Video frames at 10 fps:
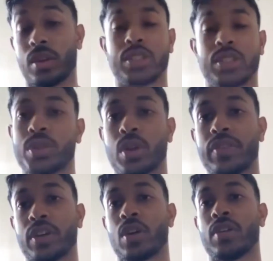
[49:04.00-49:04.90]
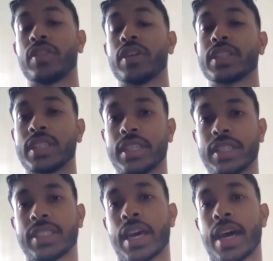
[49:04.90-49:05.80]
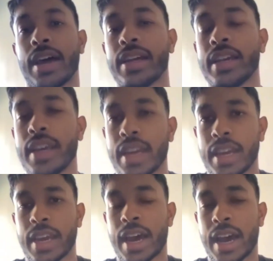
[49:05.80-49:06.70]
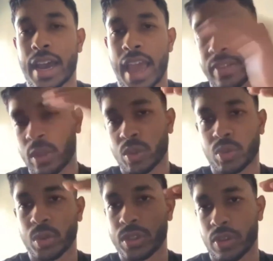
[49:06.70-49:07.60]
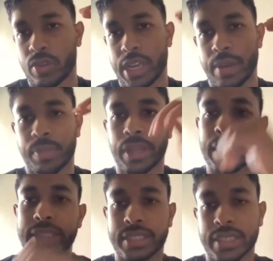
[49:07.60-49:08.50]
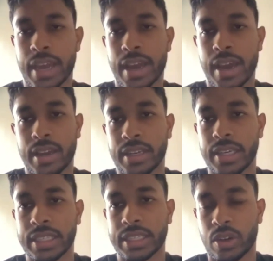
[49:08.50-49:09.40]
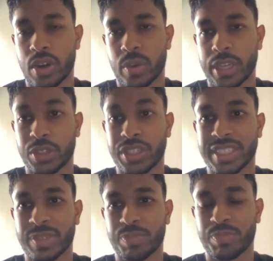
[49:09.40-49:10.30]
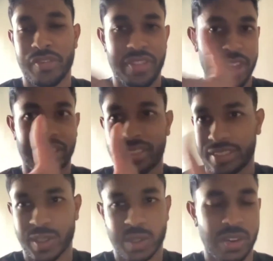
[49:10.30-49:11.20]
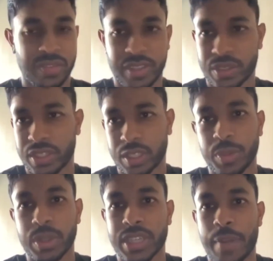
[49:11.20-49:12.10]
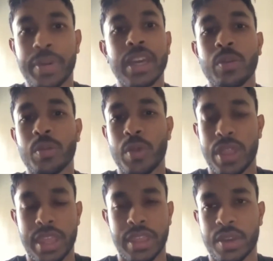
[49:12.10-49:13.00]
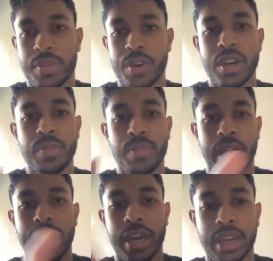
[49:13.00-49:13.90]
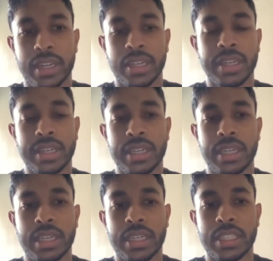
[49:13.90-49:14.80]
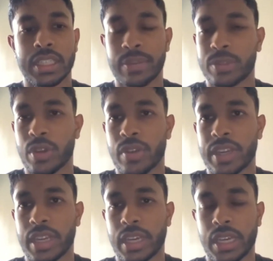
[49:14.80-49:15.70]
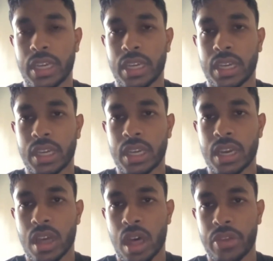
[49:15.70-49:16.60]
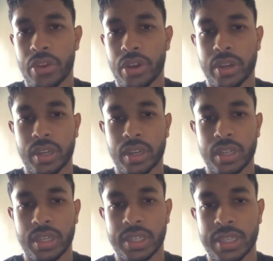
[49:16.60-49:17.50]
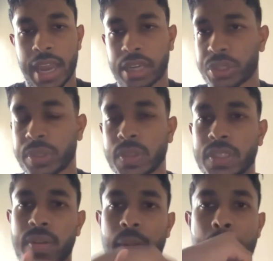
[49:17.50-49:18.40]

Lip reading: just resolving conflicts, is having those rules already in place is a great way to just prevent those conflicts or disputes happening within the community. But James, do you have any other actions?